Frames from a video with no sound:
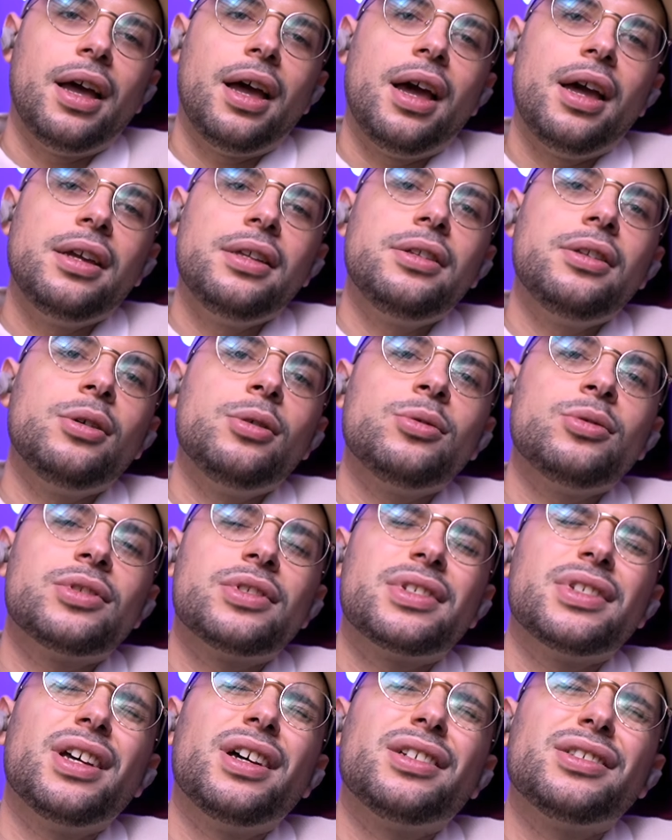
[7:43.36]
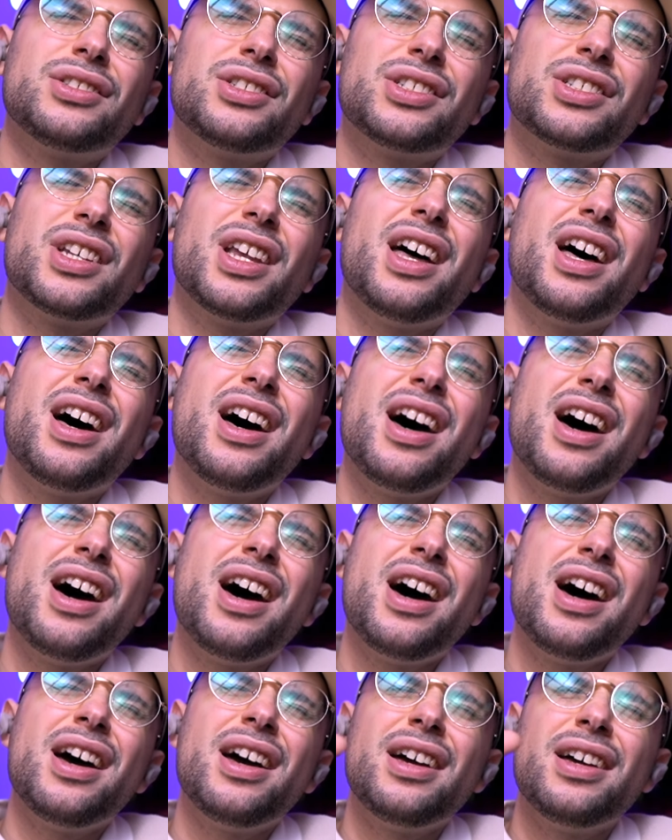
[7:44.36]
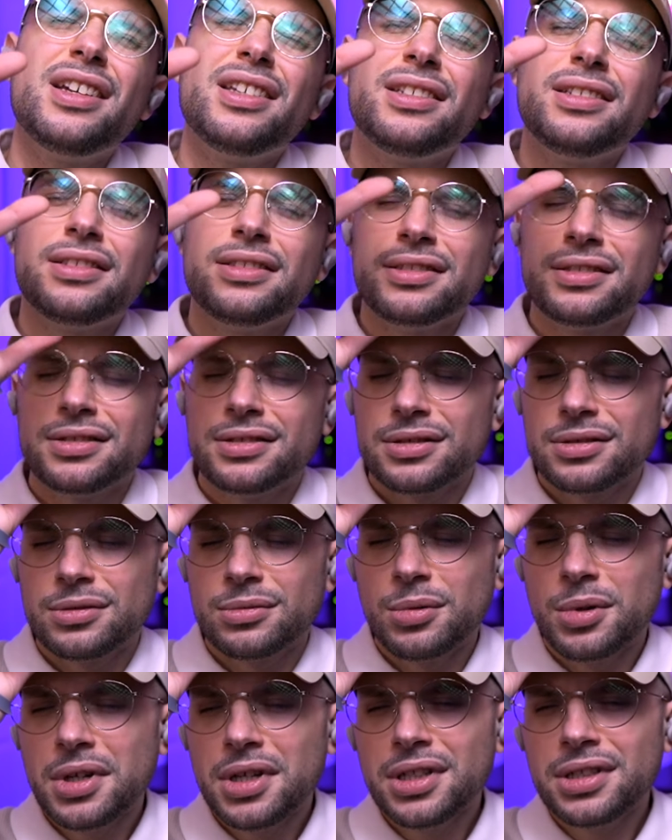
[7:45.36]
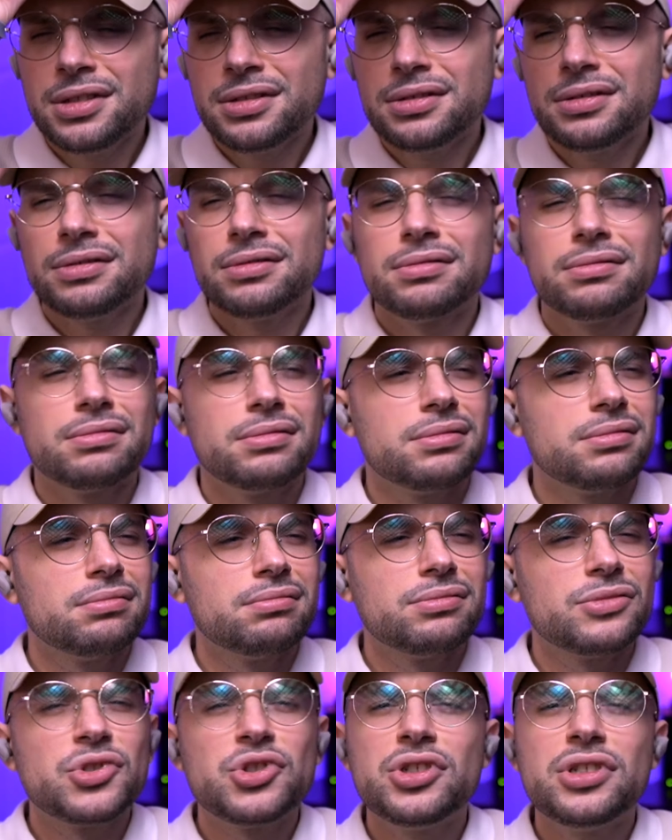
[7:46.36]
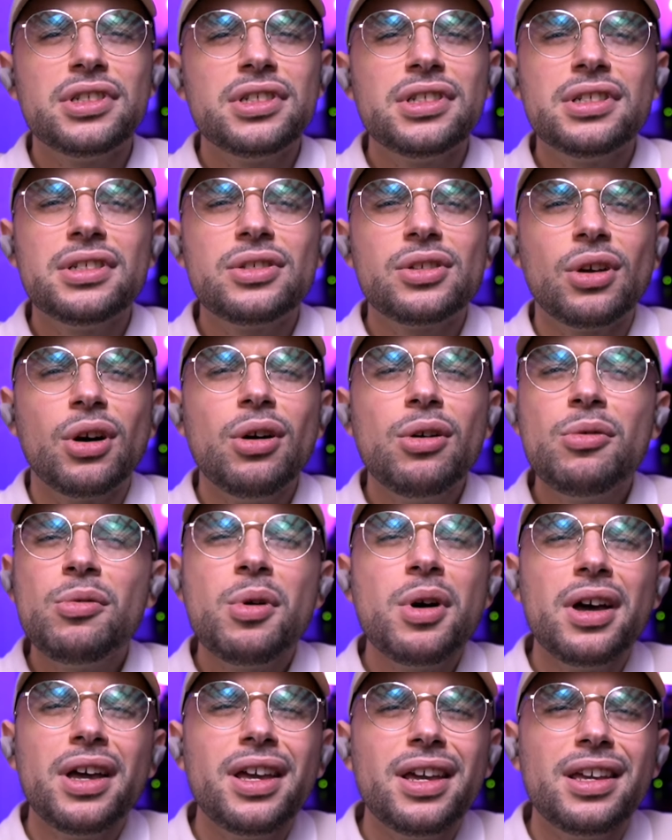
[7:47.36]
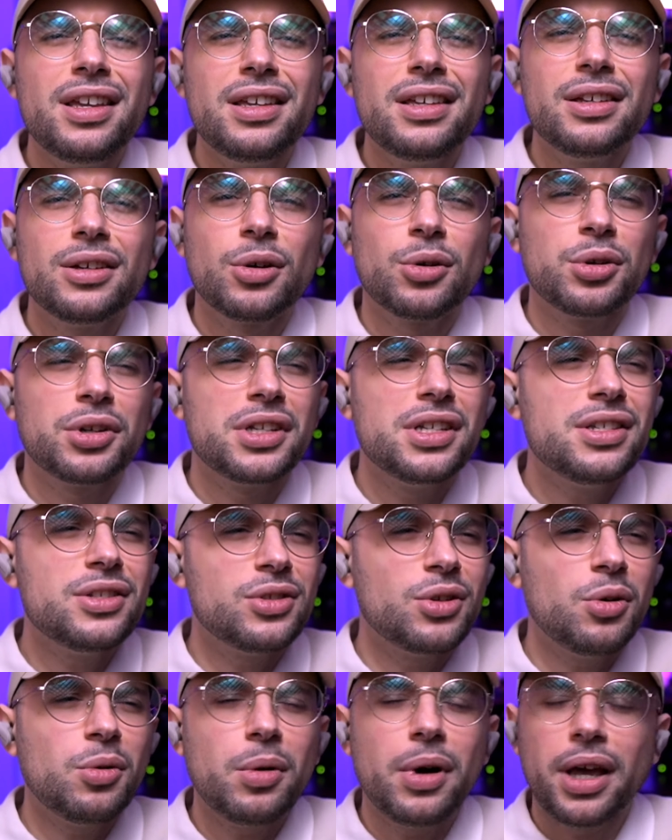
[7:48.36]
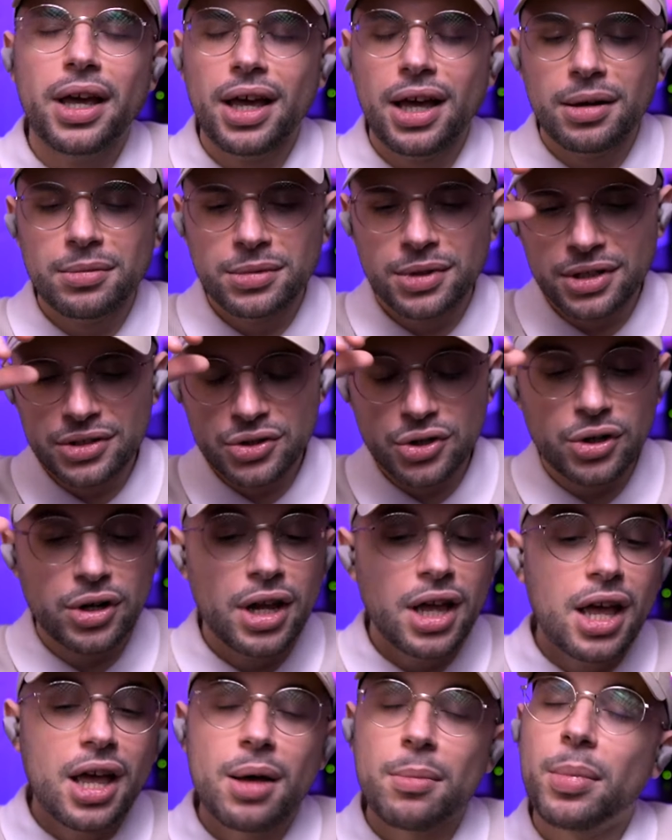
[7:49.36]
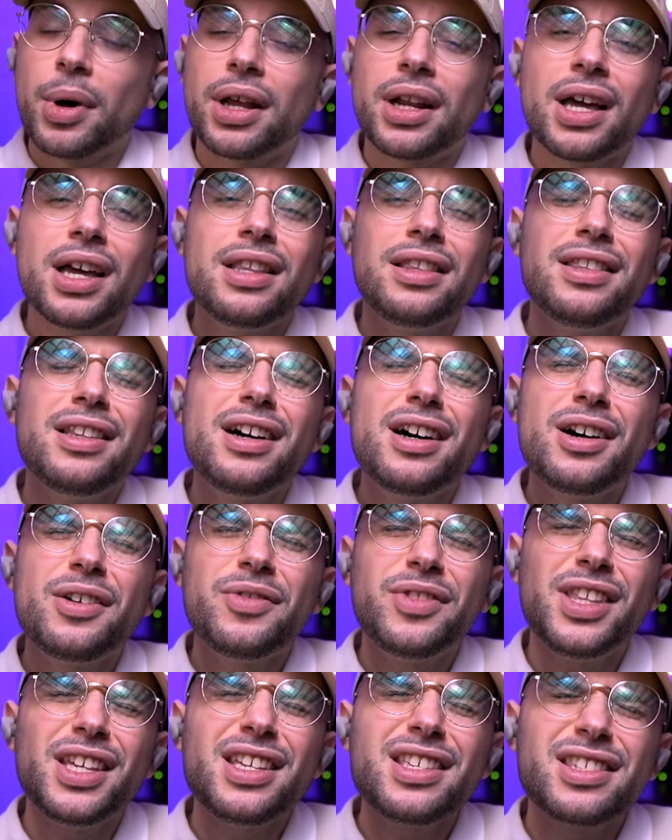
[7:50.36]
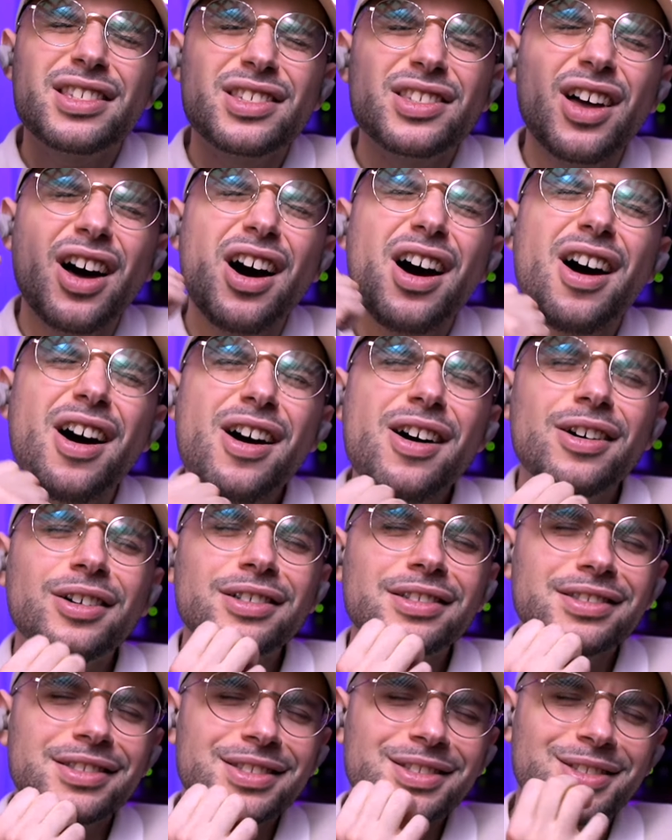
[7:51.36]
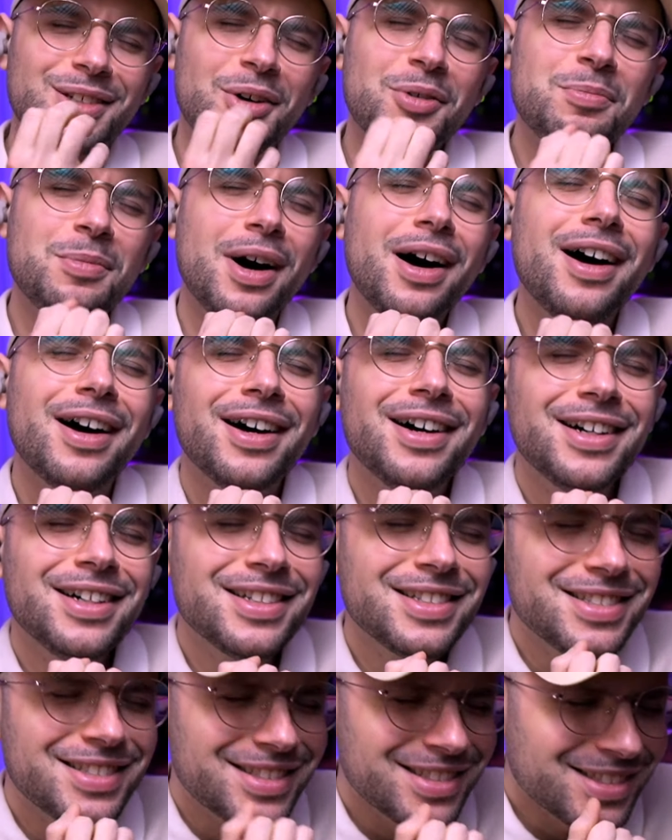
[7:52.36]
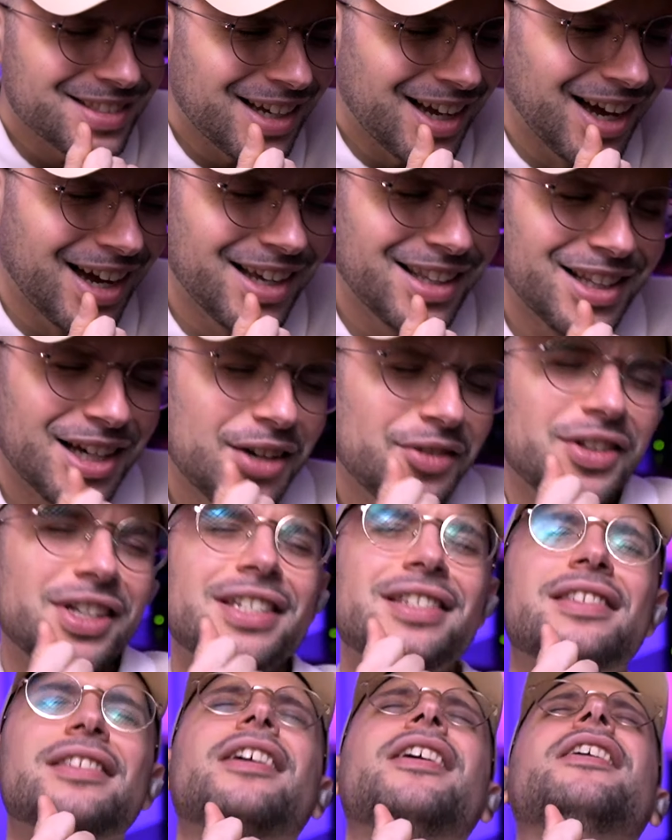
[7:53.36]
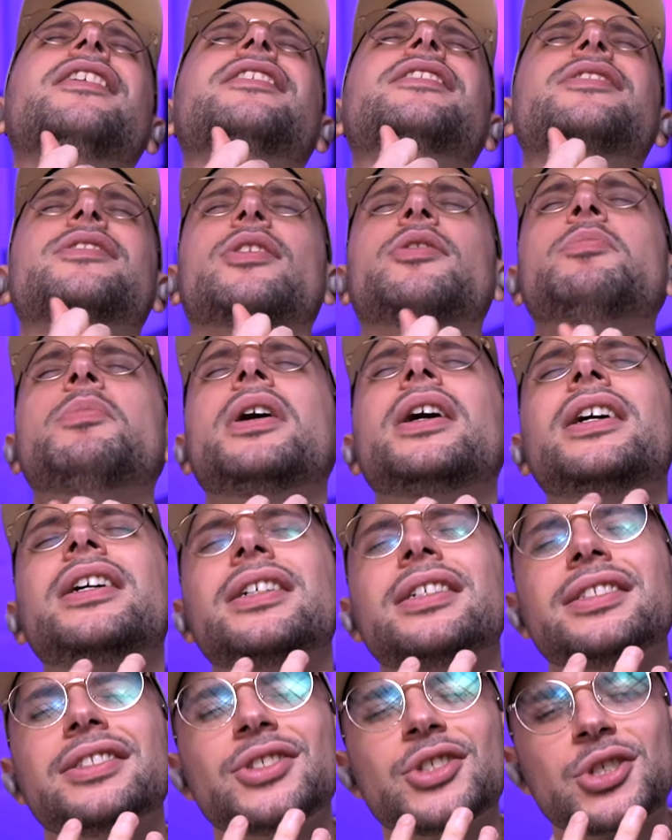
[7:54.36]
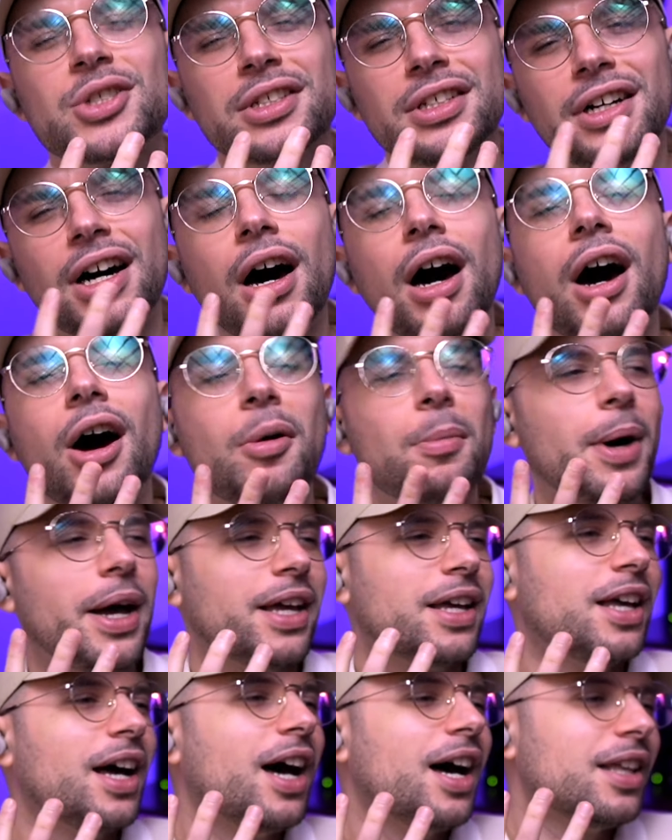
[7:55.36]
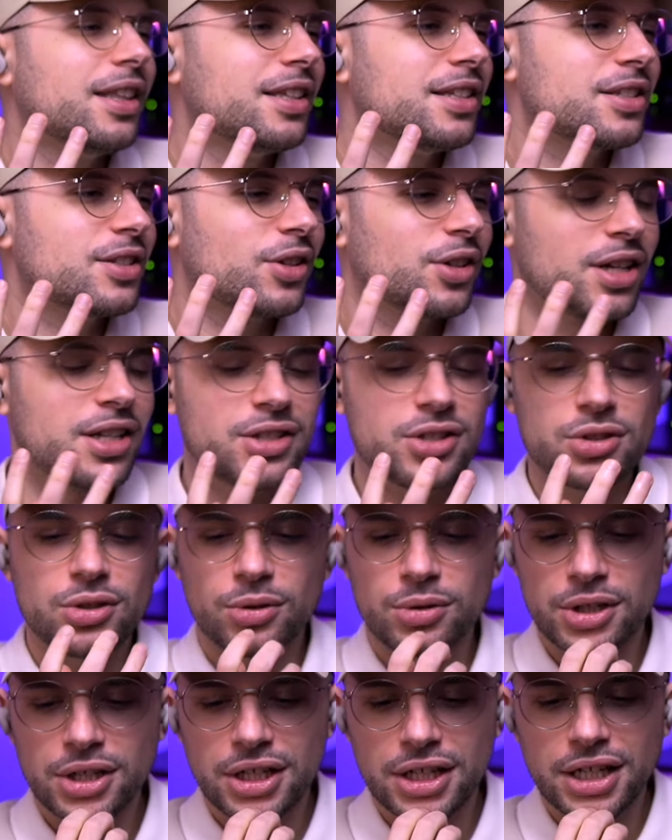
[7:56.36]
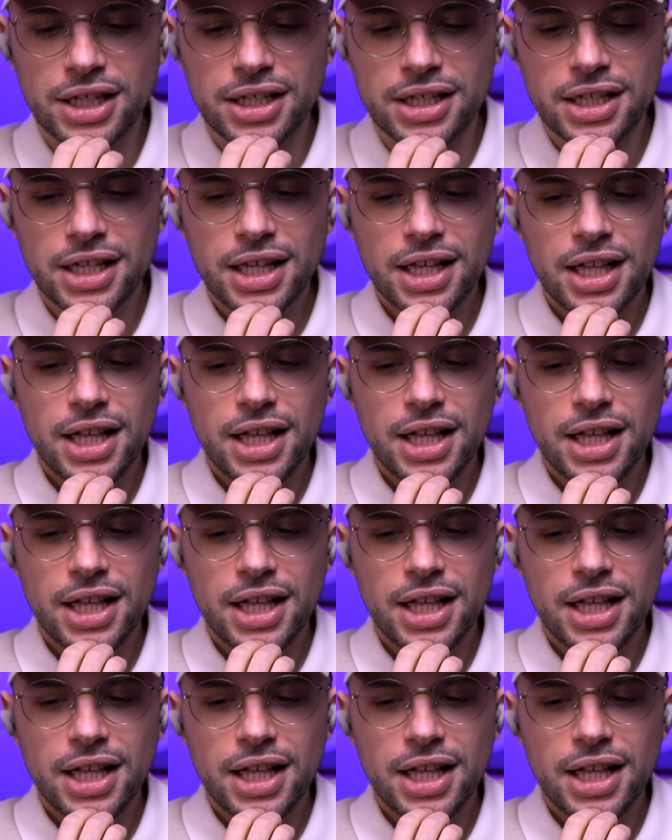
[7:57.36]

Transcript: Ain't no sunshine when she's away or he's away. I'm not sure. But I love this song so much. I love this song so much. Oh my God, this song is so good.